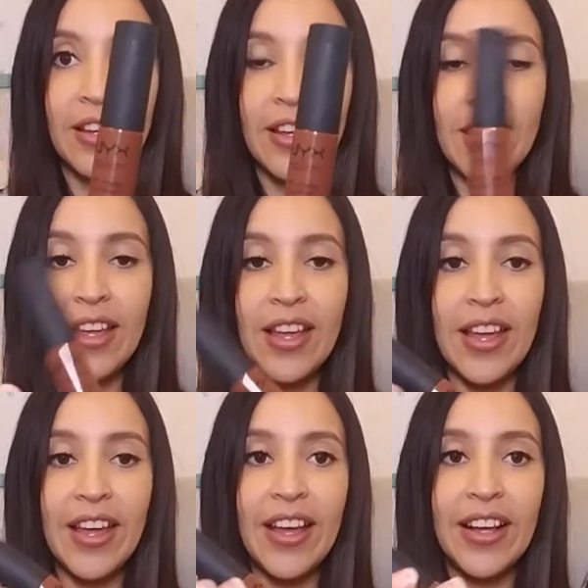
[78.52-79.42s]

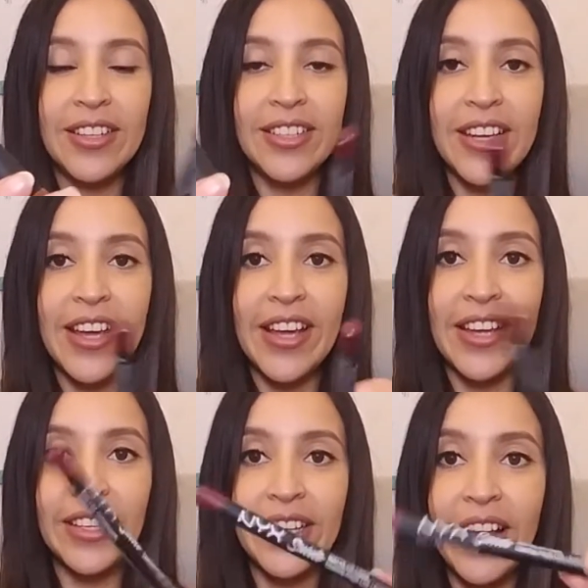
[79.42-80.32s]
and
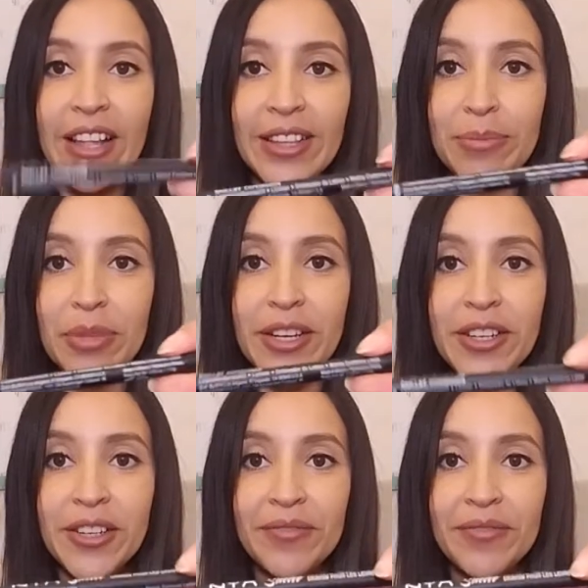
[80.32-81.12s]
a lip liner